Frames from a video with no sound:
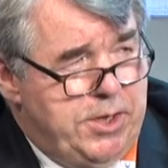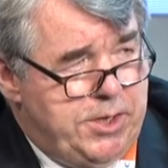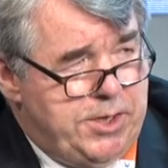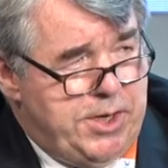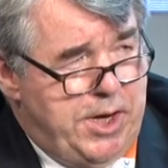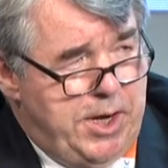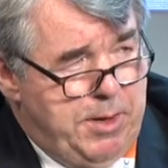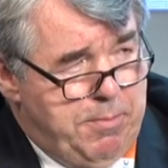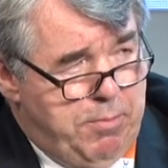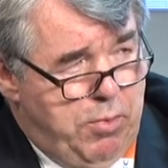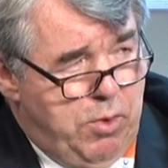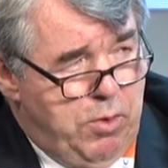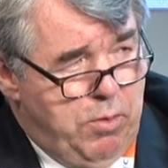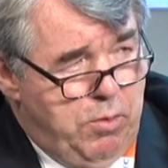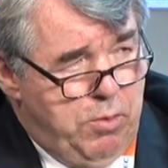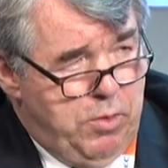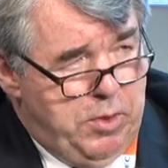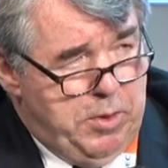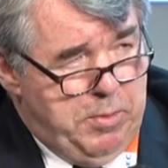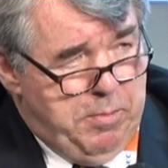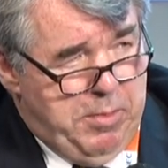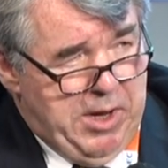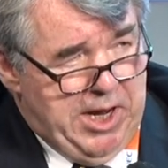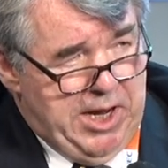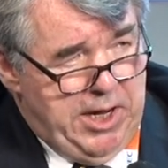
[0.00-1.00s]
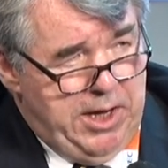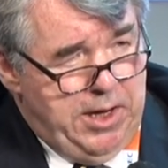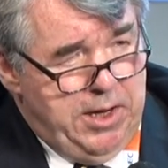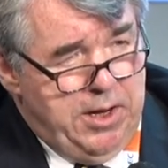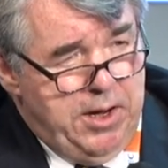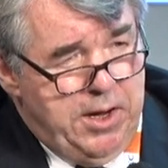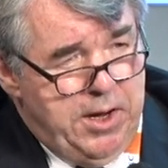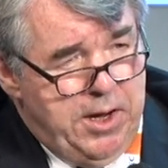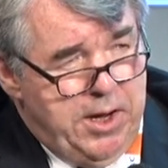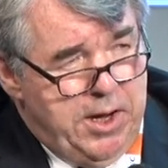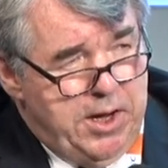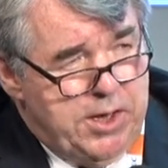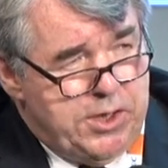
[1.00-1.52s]
example would be
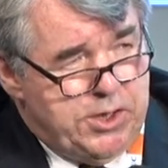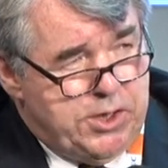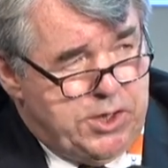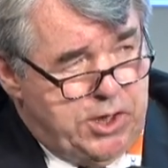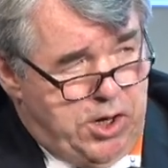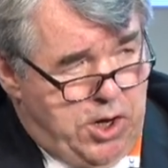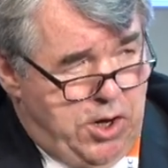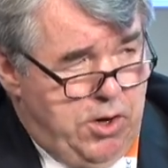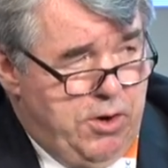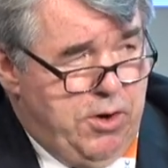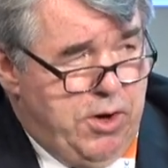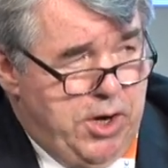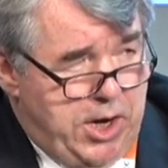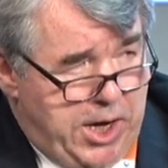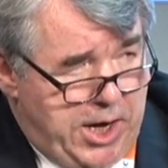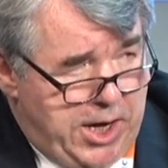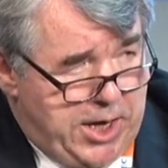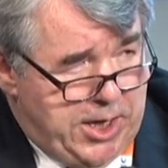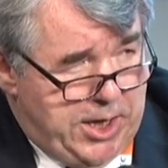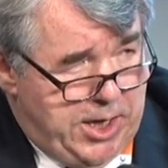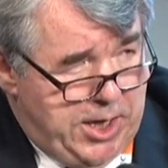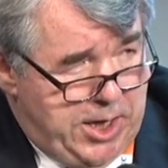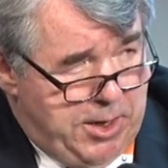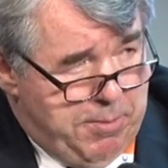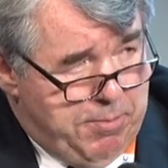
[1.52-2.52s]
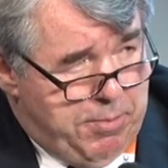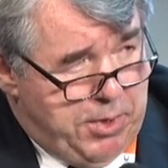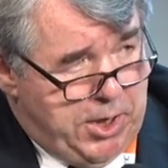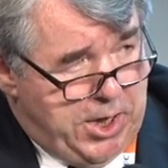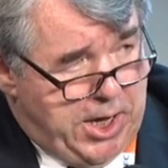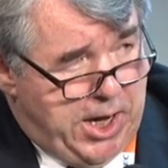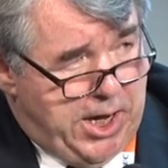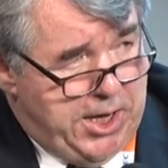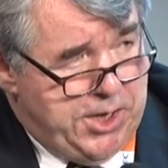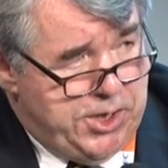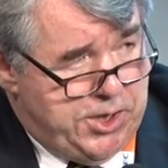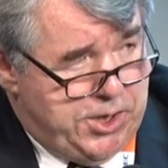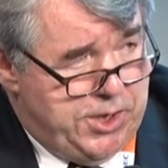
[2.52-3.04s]
security and the
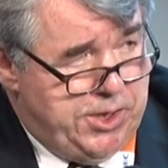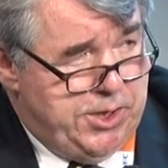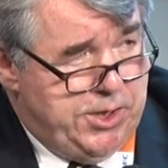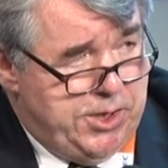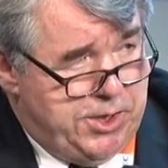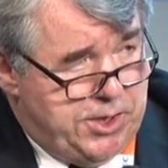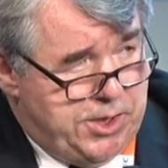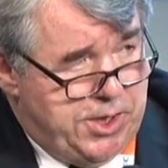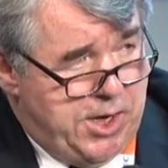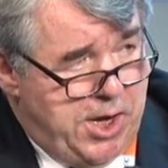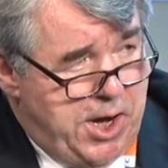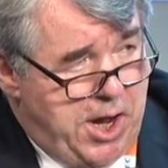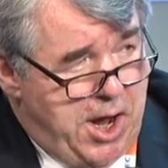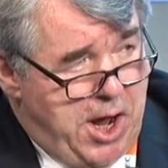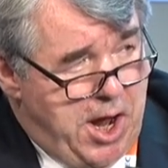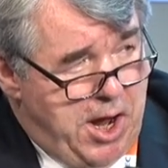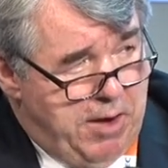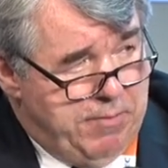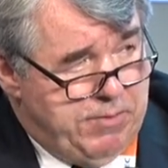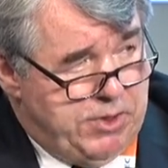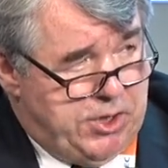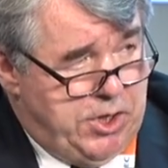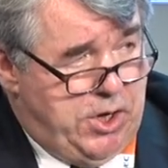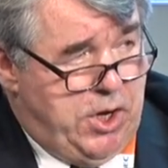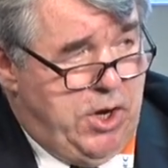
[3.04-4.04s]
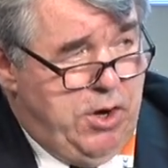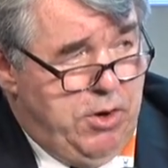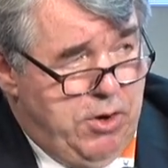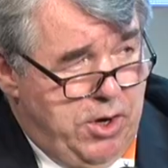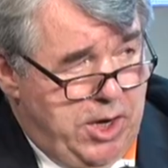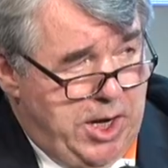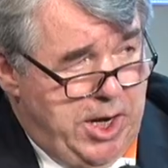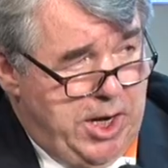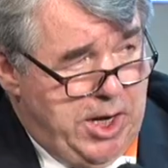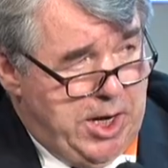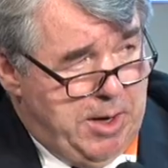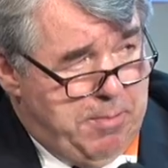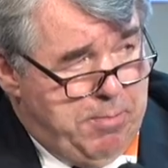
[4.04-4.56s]
implications of
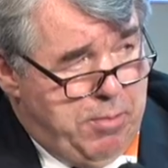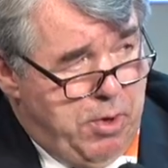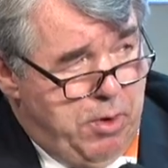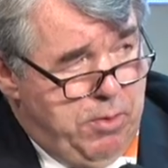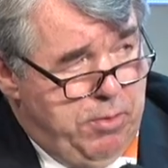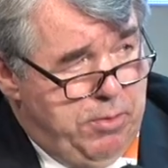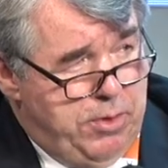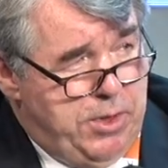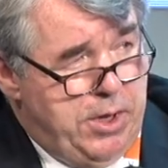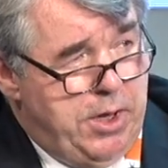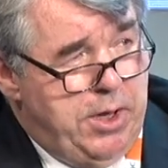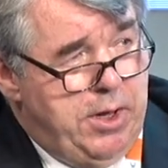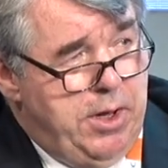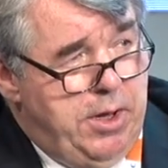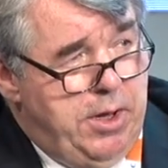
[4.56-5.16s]
security at both